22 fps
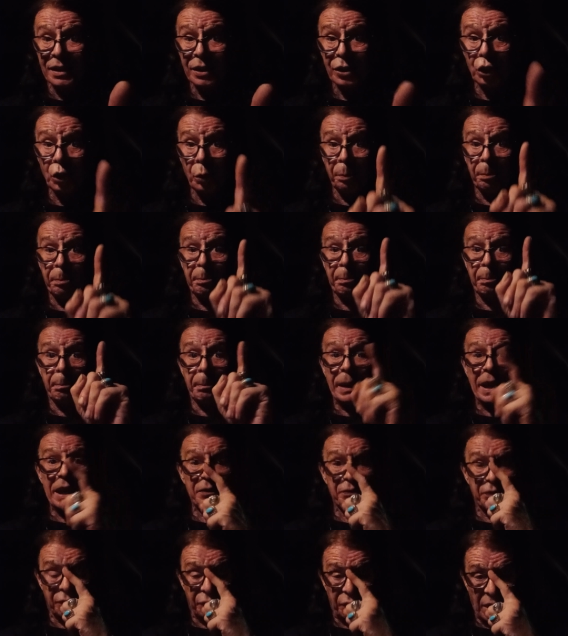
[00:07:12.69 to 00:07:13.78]
You pay
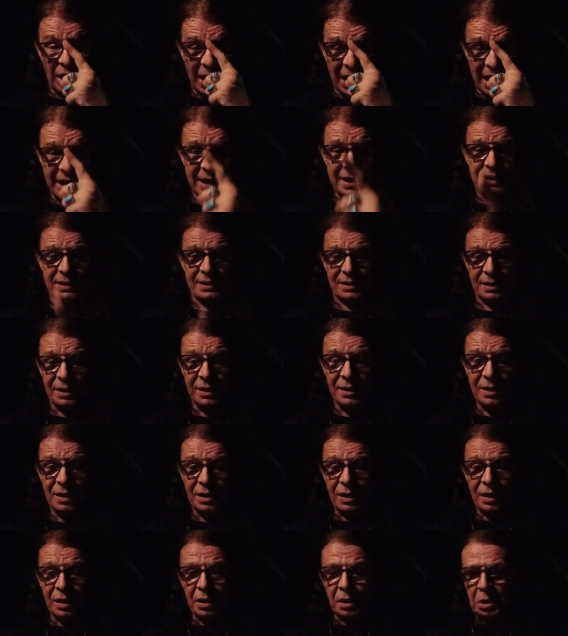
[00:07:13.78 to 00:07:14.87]
fine,
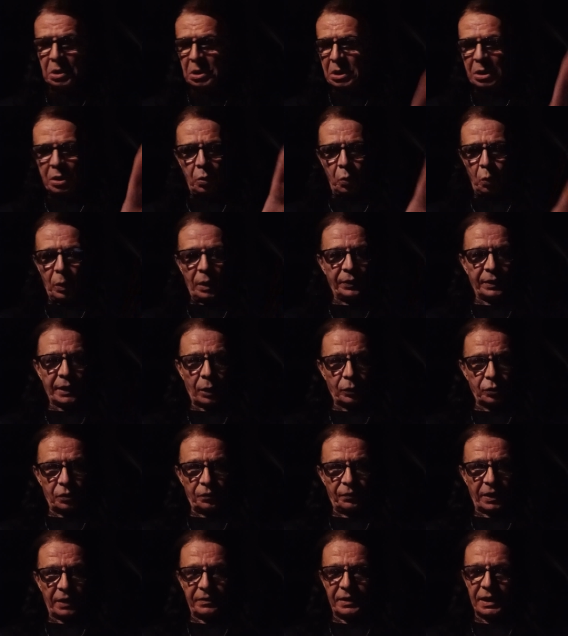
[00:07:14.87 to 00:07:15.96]
one thousand
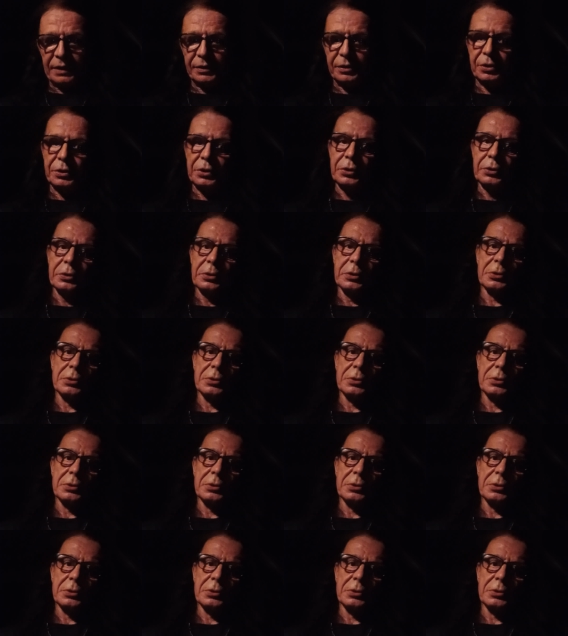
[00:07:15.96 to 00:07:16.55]
five hundred euros